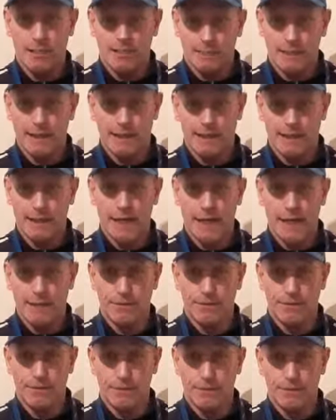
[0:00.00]
be
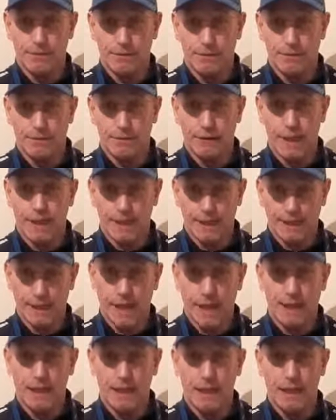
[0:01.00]
safe, and
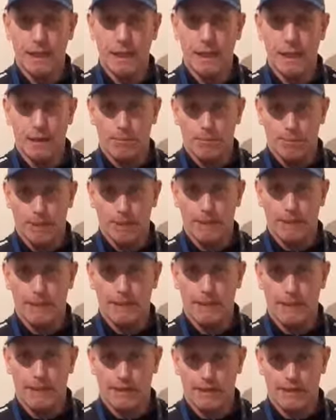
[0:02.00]
again,
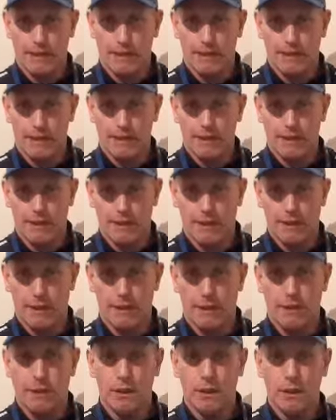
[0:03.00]
please share this
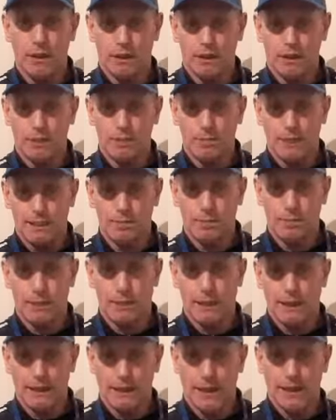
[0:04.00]
video so
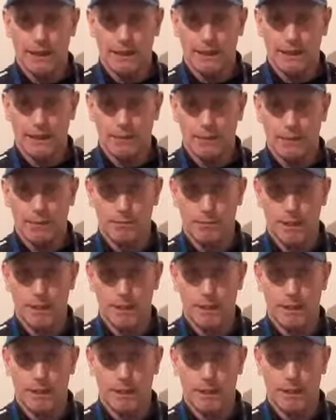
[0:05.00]
people get this
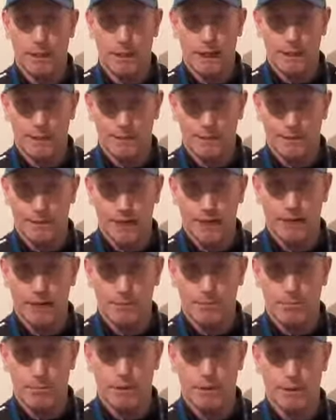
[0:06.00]
information. It is
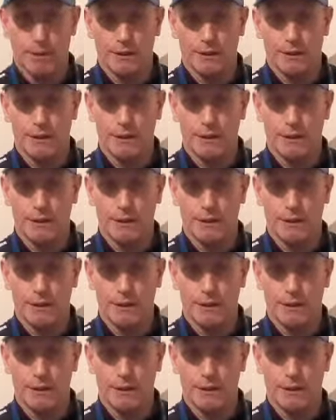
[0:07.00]
very important.